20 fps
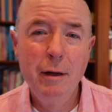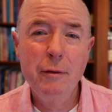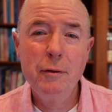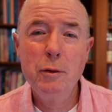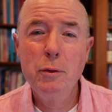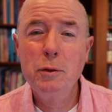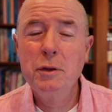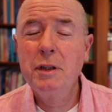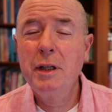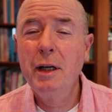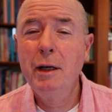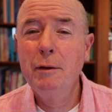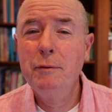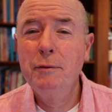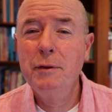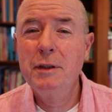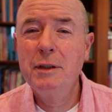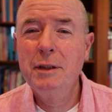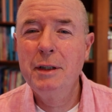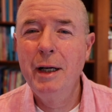And of course, the
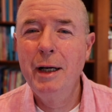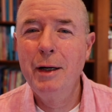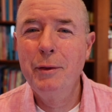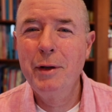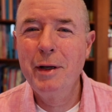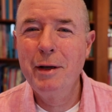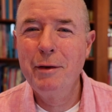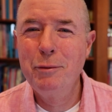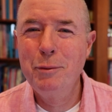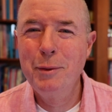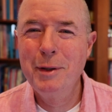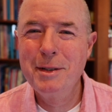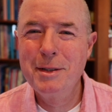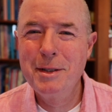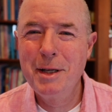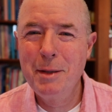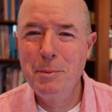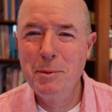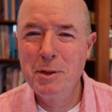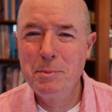AlphaTauri F1
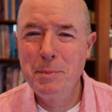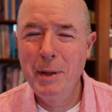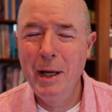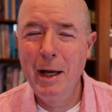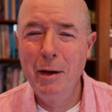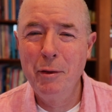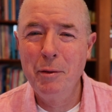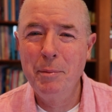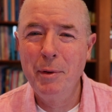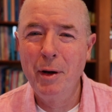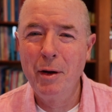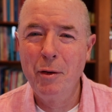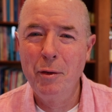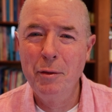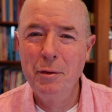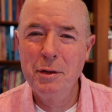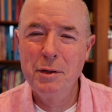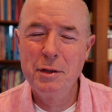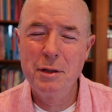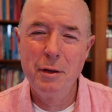team is powered by
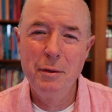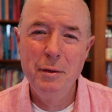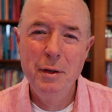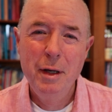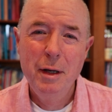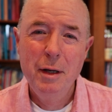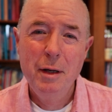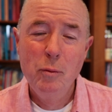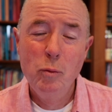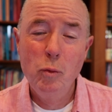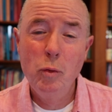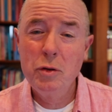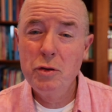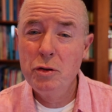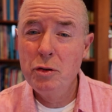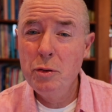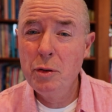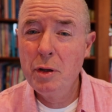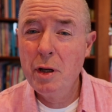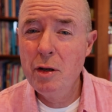Honda. So
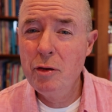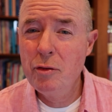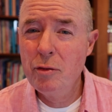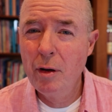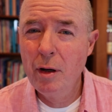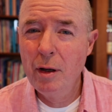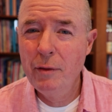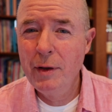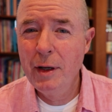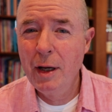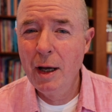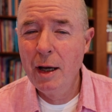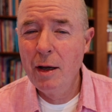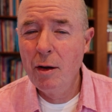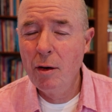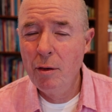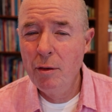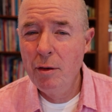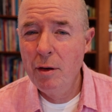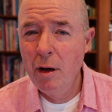was Yuki driving a
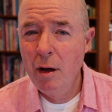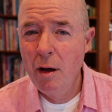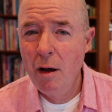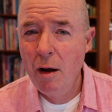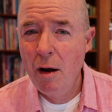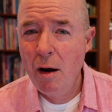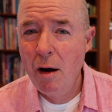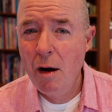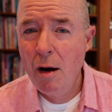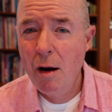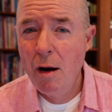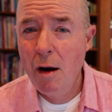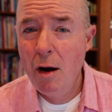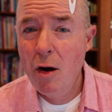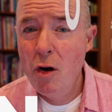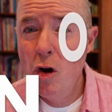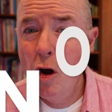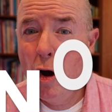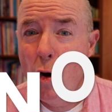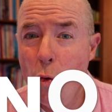Honda?
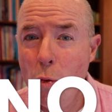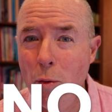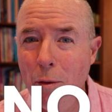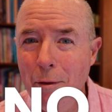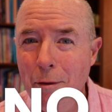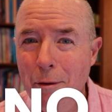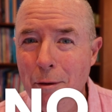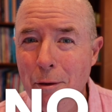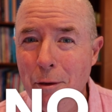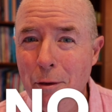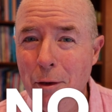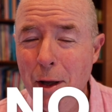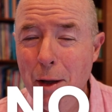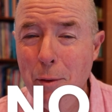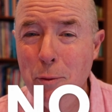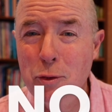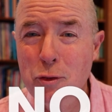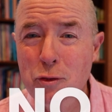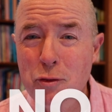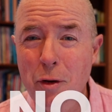No.
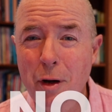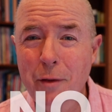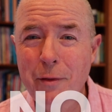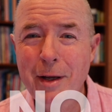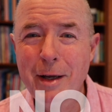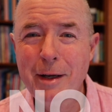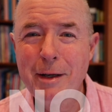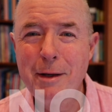He was driving a